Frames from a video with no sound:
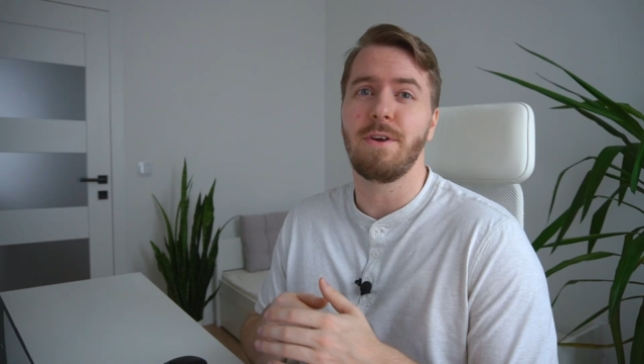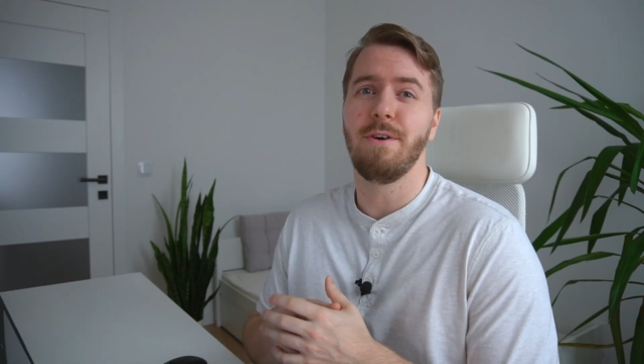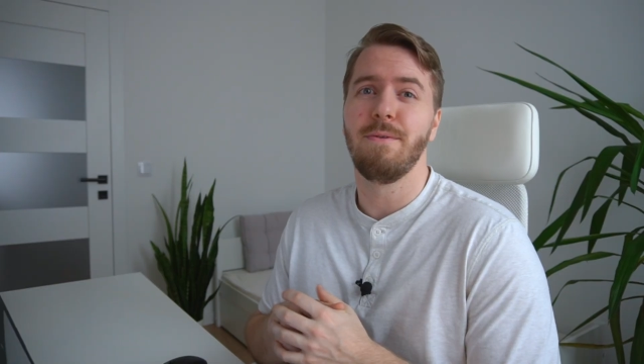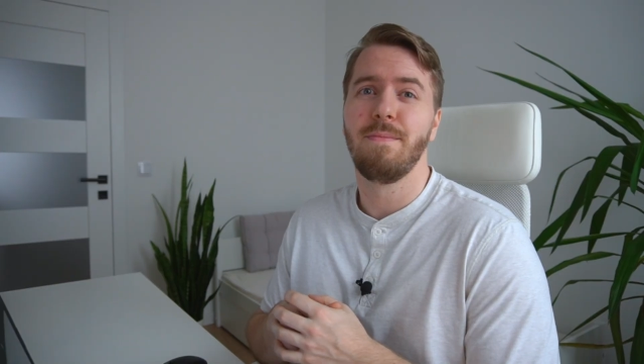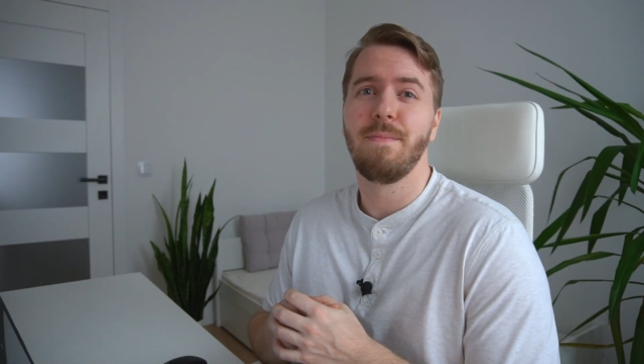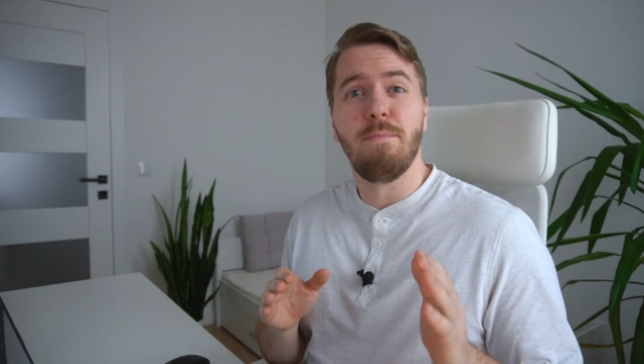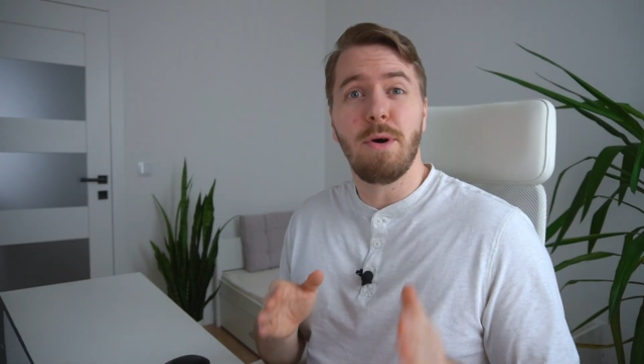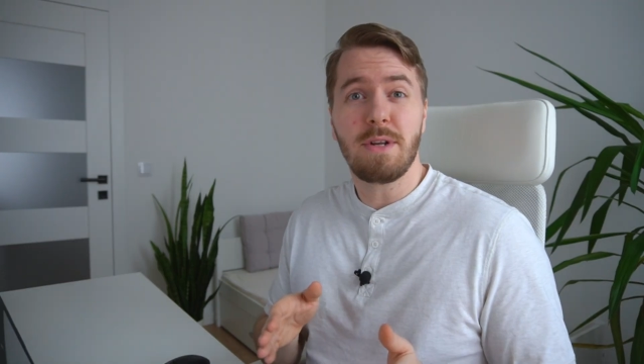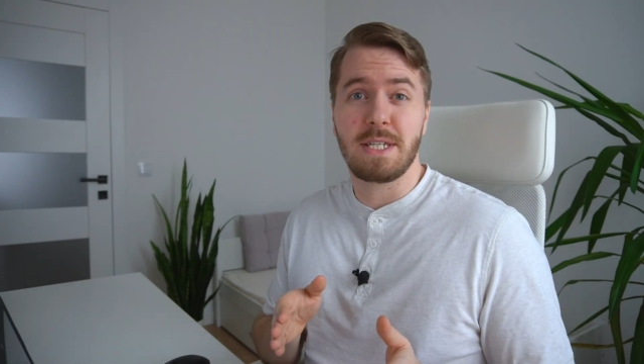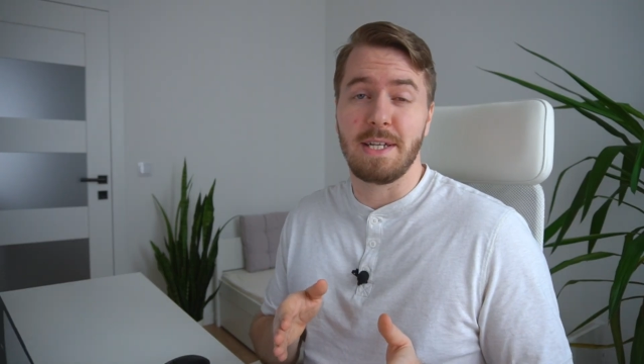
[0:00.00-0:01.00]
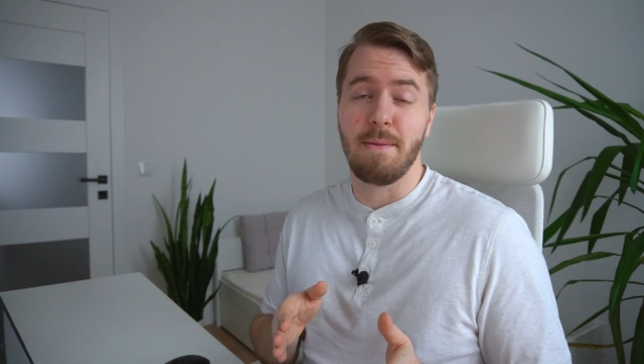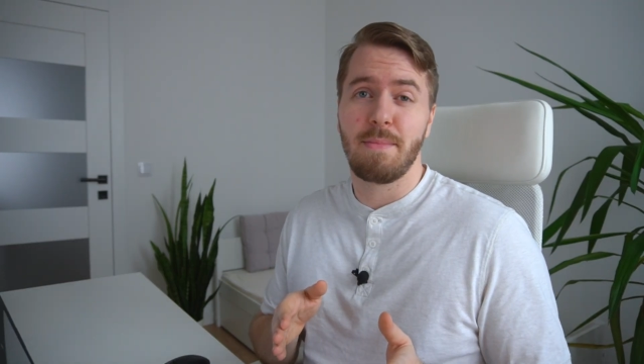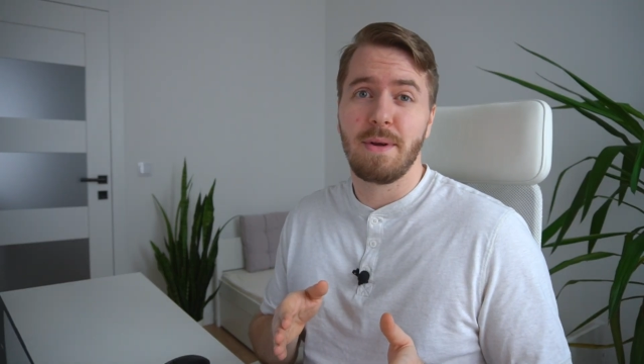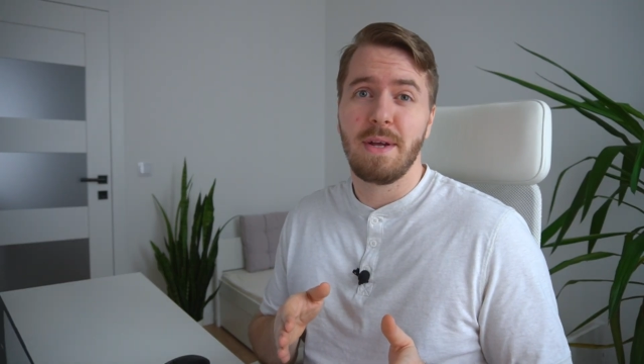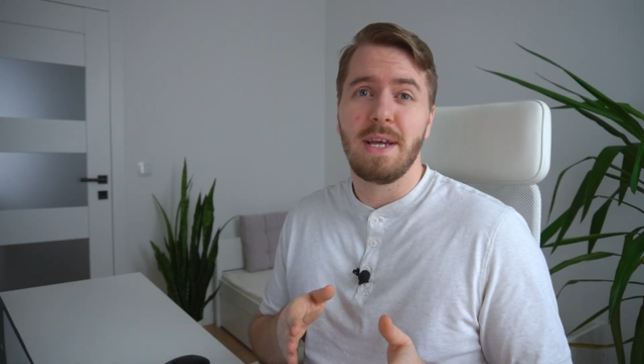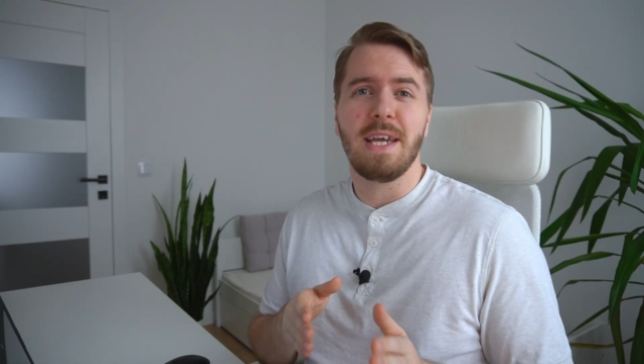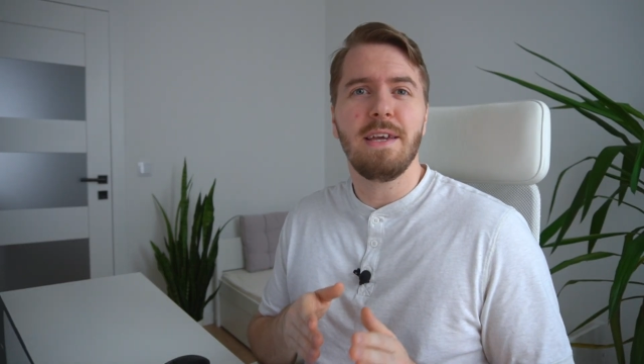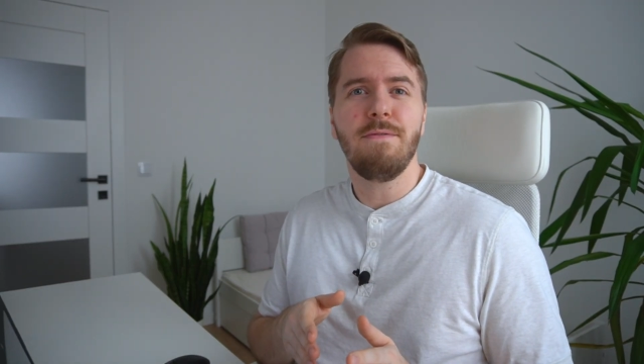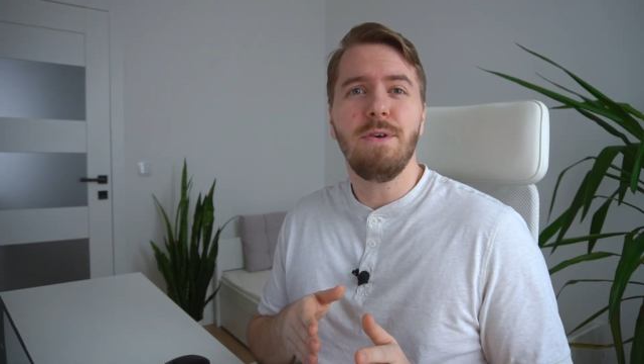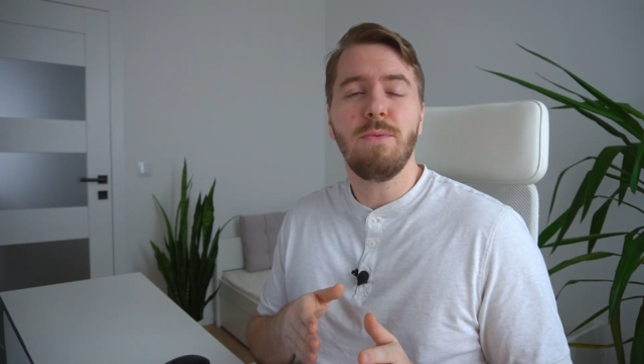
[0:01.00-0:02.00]
you. Bonus tip.
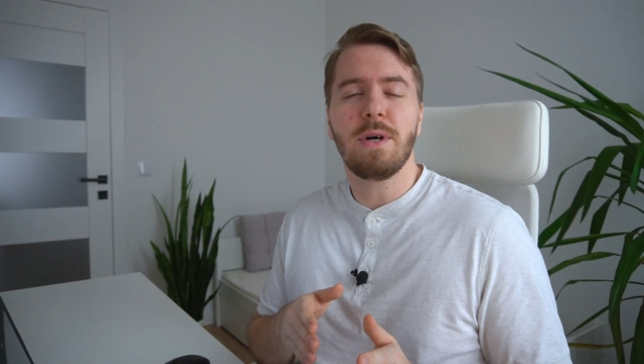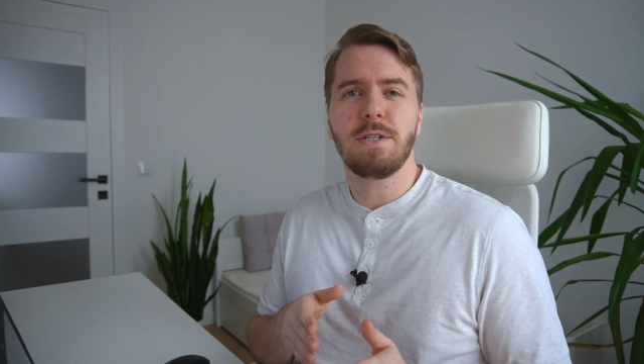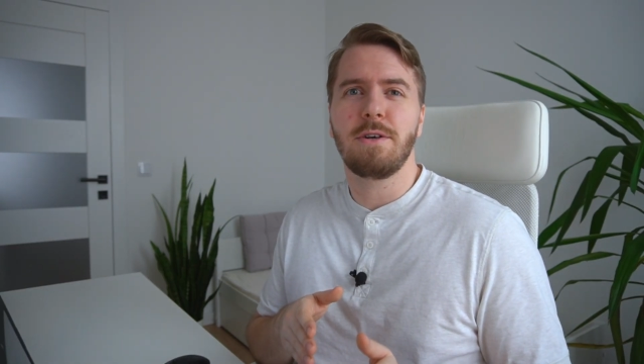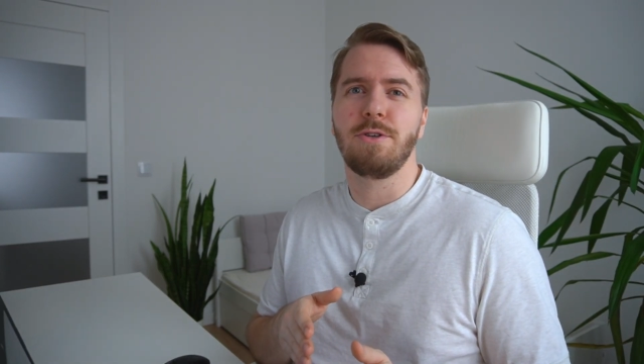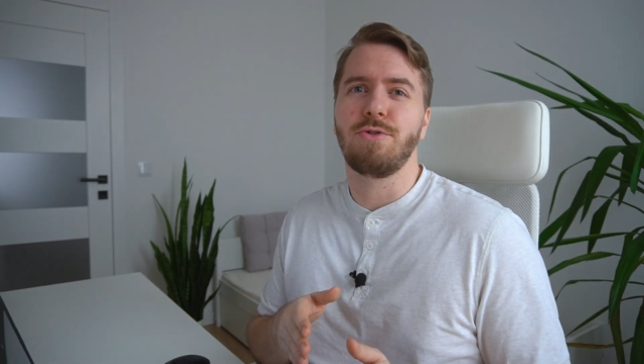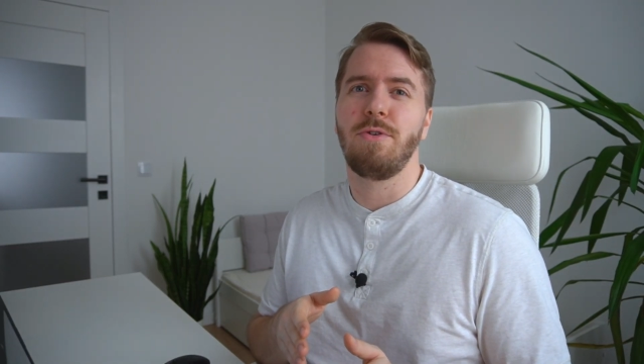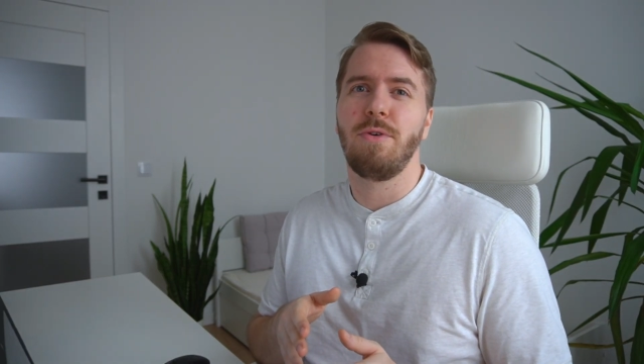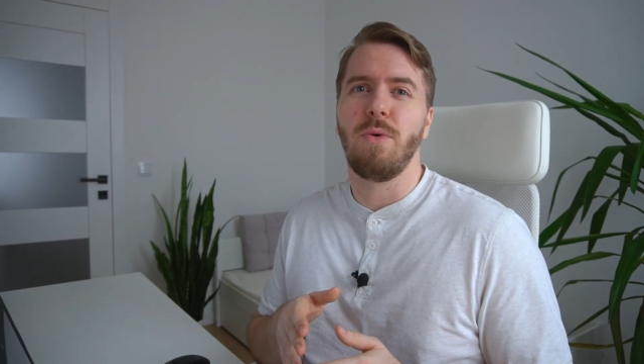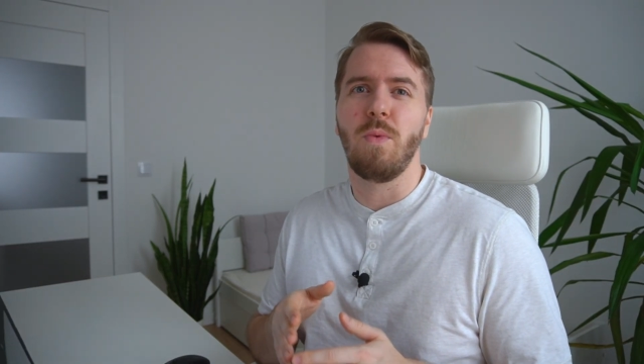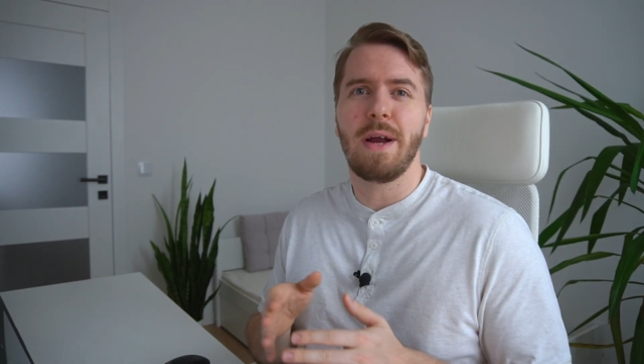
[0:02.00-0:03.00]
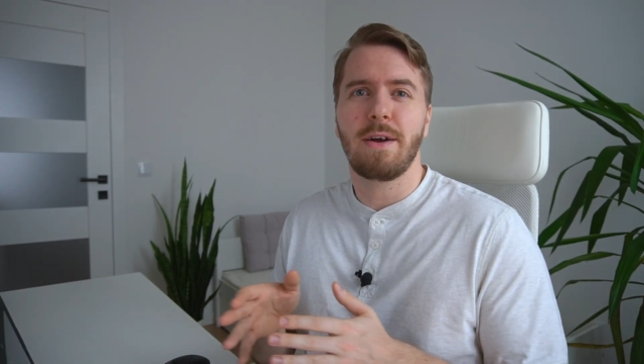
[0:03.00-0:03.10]
If you want to control where